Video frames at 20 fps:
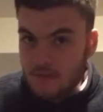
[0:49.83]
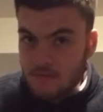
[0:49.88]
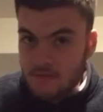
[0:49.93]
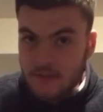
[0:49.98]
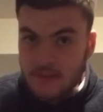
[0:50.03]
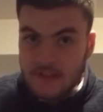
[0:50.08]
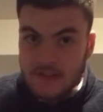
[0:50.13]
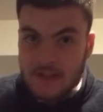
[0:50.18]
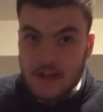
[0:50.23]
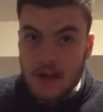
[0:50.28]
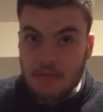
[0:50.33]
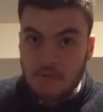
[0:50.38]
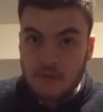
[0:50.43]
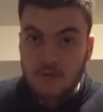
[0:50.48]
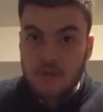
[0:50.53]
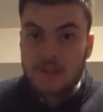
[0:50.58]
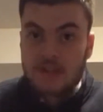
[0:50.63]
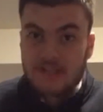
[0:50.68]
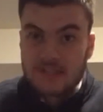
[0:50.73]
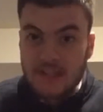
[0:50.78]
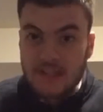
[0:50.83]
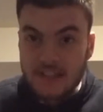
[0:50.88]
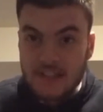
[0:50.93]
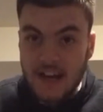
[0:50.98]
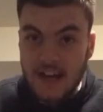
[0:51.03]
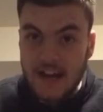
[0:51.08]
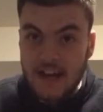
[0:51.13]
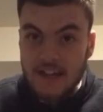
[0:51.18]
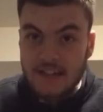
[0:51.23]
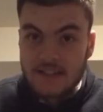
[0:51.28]
is uploaded
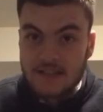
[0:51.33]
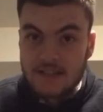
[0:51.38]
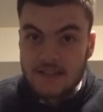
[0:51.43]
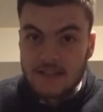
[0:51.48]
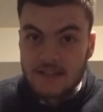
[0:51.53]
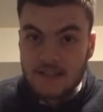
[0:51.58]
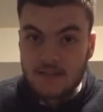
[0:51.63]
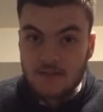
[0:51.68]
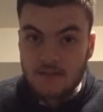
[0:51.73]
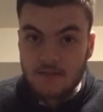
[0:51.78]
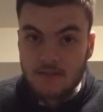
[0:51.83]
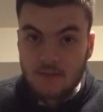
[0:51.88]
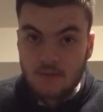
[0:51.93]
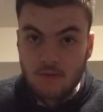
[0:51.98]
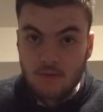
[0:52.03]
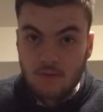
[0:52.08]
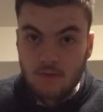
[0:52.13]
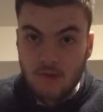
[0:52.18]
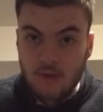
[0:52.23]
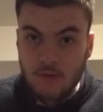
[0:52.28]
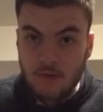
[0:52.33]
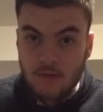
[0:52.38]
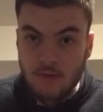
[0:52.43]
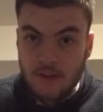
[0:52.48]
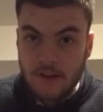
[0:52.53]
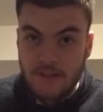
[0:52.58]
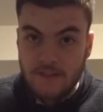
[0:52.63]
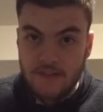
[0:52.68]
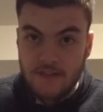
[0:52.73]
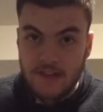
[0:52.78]
tonight.
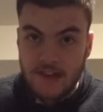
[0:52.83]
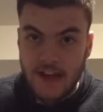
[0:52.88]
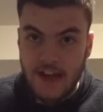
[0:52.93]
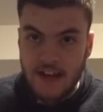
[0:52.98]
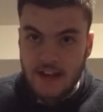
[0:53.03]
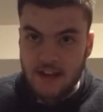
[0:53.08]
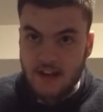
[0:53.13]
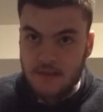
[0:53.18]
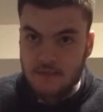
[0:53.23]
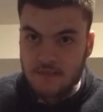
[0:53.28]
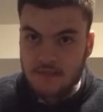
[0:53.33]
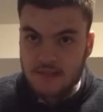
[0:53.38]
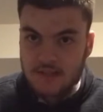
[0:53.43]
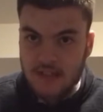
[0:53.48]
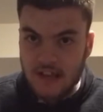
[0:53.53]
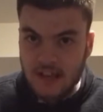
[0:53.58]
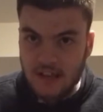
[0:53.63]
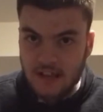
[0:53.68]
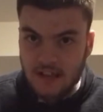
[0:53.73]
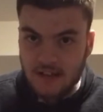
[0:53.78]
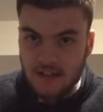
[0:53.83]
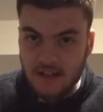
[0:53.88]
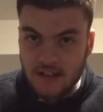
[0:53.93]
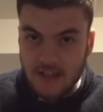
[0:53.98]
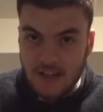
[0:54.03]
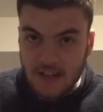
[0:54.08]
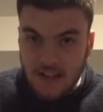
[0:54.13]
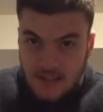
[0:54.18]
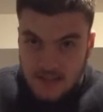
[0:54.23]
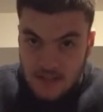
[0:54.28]
Whatever the heck I'm saying.
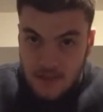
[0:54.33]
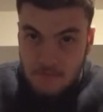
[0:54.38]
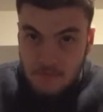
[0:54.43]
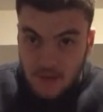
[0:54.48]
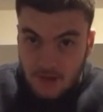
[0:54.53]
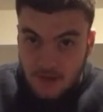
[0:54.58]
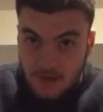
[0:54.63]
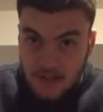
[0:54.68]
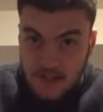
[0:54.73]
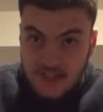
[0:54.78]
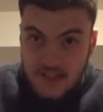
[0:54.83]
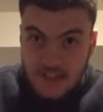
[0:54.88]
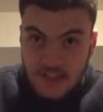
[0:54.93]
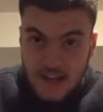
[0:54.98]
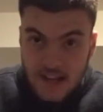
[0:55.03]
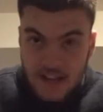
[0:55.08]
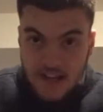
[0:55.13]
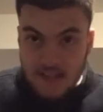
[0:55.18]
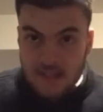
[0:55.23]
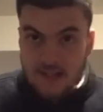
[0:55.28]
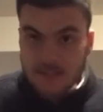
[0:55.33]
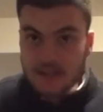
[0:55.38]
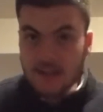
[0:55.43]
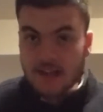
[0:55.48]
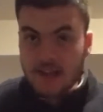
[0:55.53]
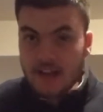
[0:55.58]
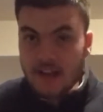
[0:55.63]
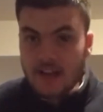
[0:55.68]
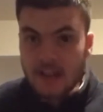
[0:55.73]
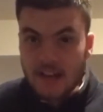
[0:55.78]
It's uploaded tonight,
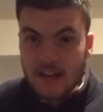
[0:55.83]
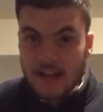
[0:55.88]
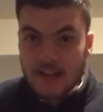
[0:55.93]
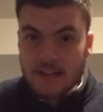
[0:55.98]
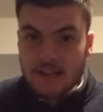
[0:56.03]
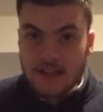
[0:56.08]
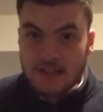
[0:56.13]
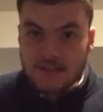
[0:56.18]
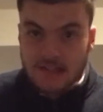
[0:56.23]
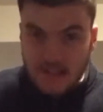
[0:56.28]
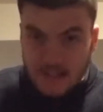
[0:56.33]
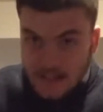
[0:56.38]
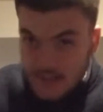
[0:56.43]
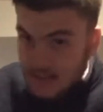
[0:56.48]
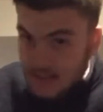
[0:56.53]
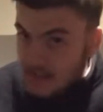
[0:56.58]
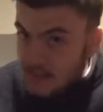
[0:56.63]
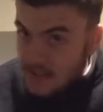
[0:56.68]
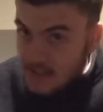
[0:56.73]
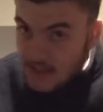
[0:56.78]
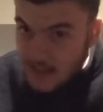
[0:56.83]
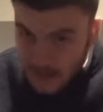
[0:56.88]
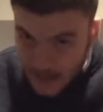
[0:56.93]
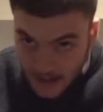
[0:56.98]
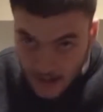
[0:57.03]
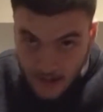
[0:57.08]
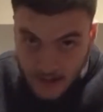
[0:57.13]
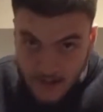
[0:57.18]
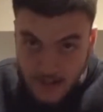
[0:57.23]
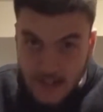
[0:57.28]
and yes, I did get the
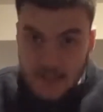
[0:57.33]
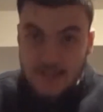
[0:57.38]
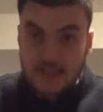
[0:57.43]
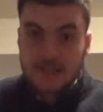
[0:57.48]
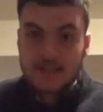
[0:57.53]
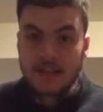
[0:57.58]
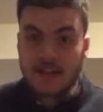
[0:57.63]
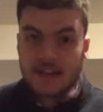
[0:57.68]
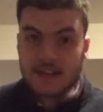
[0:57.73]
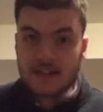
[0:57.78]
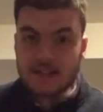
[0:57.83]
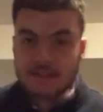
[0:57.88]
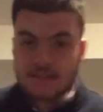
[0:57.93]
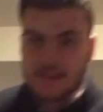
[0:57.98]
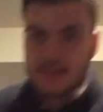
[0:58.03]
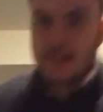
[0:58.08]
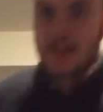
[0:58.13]
haircut tonight.